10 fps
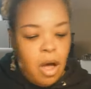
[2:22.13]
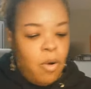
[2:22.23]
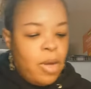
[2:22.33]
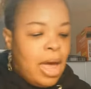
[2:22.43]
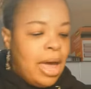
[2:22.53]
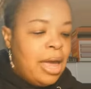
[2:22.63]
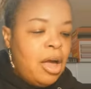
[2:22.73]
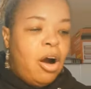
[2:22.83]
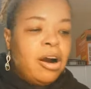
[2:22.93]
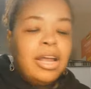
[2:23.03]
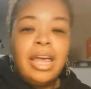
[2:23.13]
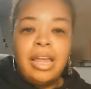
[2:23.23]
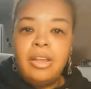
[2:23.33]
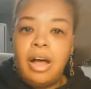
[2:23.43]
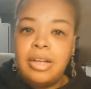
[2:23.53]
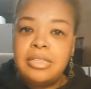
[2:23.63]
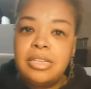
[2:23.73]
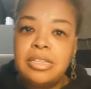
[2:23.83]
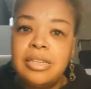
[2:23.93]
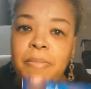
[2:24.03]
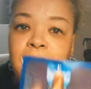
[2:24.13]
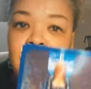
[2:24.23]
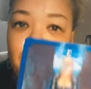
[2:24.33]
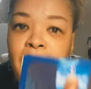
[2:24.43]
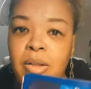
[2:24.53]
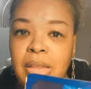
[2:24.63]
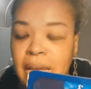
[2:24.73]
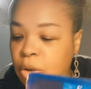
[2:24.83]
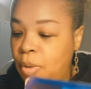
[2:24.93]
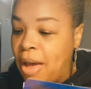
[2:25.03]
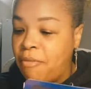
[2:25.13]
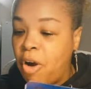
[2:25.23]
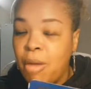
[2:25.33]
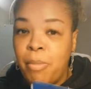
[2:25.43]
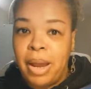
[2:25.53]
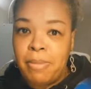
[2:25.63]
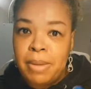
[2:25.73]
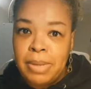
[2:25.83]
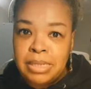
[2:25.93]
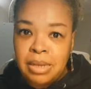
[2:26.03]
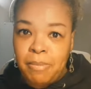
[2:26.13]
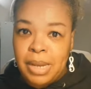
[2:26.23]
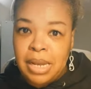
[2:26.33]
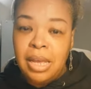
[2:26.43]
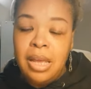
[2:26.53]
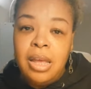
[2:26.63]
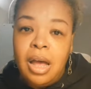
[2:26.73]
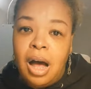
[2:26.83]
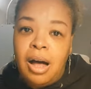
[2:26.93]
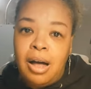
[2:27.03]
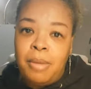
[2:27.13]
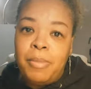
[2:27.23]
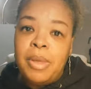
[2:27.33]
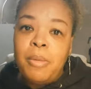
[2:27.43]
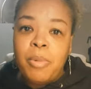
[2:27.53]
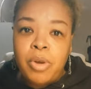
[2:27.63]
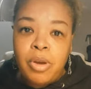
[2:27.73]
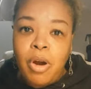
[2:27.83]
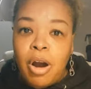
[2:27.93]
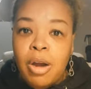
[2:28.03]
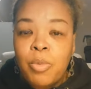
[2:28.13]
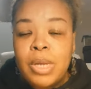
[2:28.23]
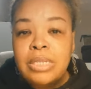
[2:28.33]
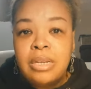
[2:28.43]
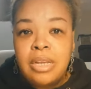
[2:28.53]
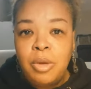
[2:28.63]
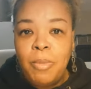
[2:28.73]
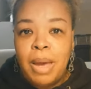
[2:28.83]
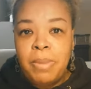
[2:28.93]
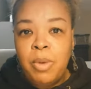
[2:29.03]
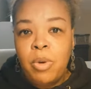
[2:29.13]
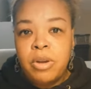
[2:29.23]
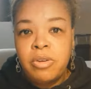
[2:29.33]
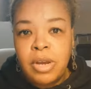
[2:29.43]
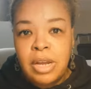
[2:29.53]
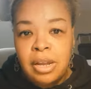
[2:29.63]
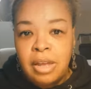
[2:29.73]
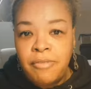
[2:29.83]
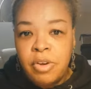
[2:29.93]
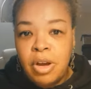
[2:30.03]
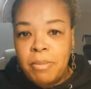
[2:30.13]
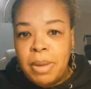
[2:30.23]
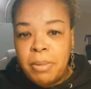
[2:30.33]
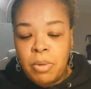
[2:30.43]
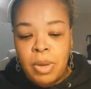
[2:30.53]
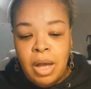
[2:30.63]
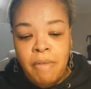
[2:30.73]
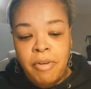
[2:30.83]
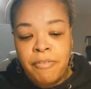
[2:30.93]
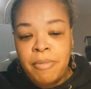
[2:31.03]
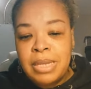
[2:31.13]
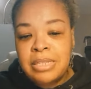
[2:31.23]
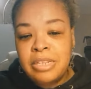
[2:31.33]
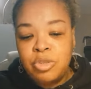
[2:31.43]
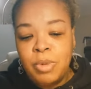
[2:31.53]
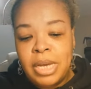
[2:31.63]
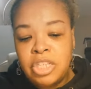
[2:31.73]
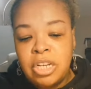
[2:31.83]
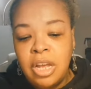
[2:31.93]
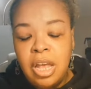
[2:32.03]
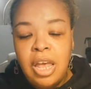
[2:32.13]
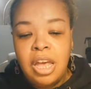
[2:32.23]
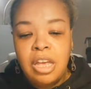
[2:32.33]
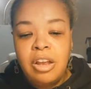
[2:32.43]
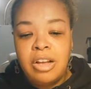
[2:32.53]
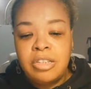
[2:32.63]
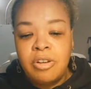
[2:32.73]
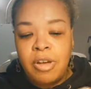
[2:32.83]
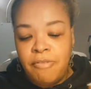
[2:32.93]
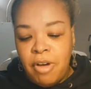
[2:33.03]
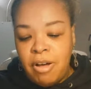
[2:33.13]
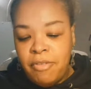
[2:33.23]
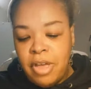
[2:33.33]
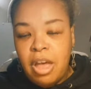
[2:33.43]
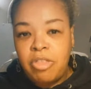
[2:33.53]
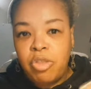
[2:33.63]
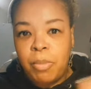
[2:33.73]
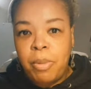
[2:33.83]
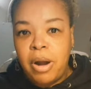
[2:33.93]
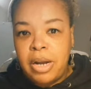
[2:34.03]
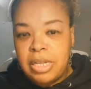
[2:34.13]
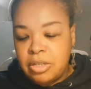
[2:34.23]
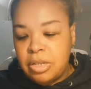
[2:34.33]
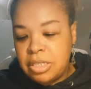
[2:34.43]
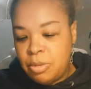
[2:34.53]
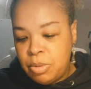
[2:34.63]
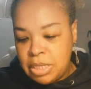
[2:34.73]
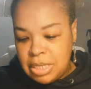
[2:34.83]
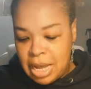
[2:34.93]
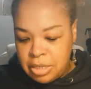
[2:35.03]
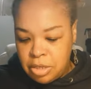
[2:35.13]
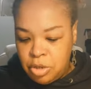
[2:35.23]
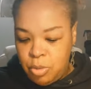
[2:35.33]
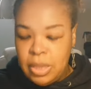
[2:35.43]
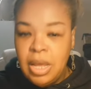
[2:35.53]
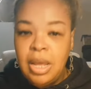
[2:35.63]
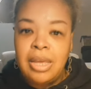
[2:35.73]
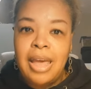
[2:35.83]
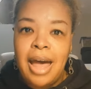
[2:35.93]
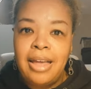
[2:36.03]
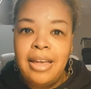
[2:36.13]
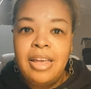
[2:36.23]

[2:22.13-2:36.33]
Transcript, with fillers: okay heartache and loss this is something about that you have heartbreak maybe somebody um, broke your heart recently you might be wondering if you're going to be able to recover from this situation it could also involve a third party so let's see what this has to do with yeah